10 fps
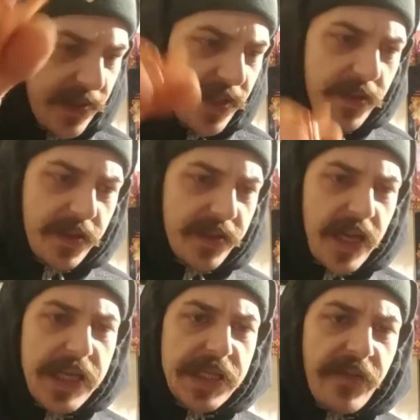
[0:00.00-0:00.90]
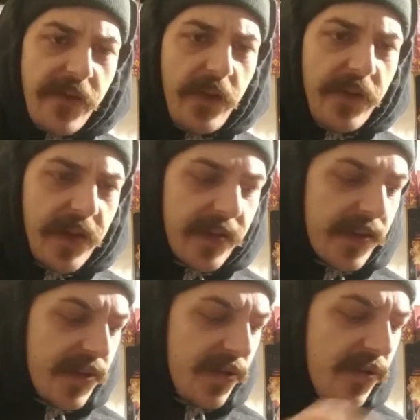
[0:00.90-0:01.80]
little taste of everything.
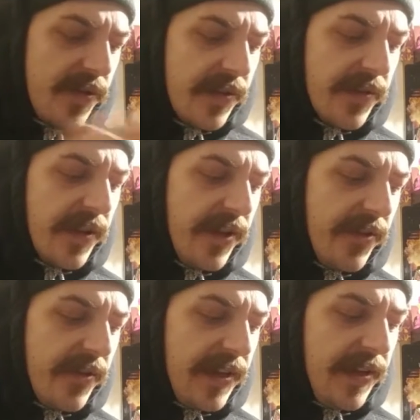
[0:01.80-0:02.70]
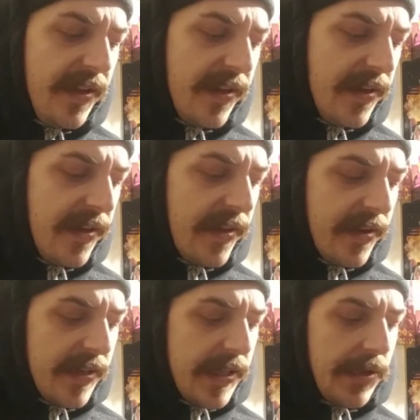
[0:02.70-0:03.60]
The dude literally
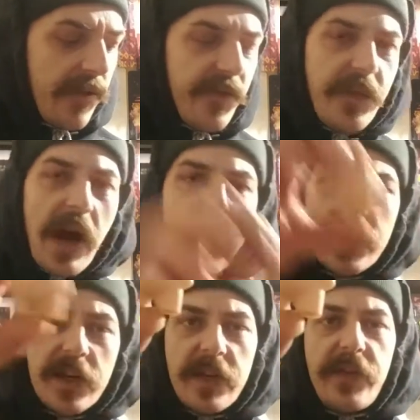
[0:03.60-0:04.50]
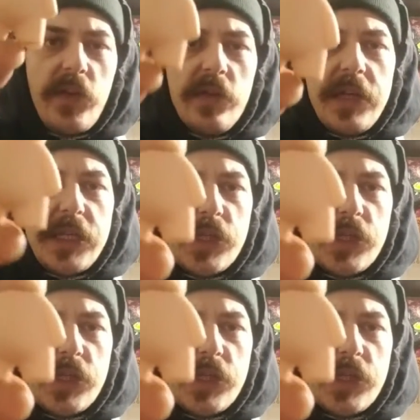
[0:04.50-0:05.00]
is on fire. If you like